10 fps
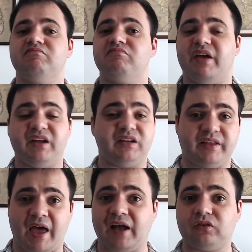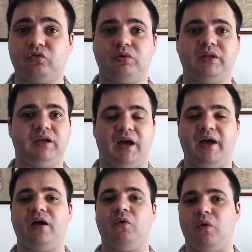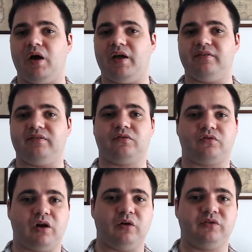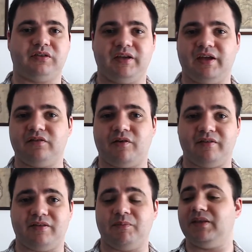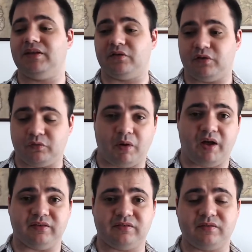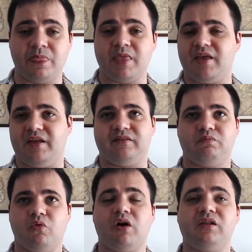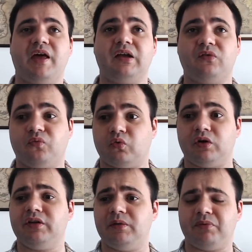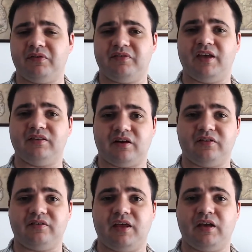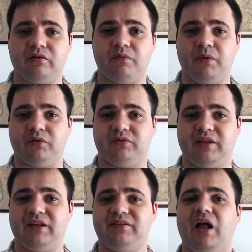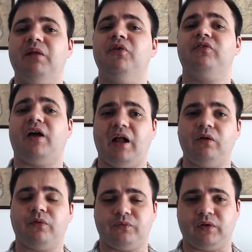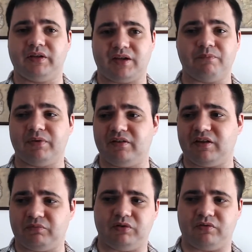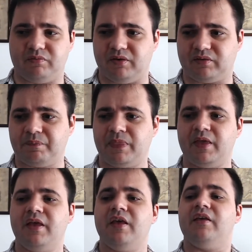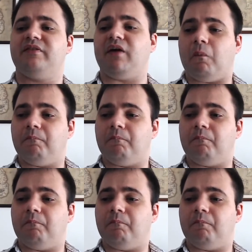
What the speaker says: And actually, I was grossly underestimating the response. It's more like 40% are staying remote. That's almost half of all the companies that went remote. So,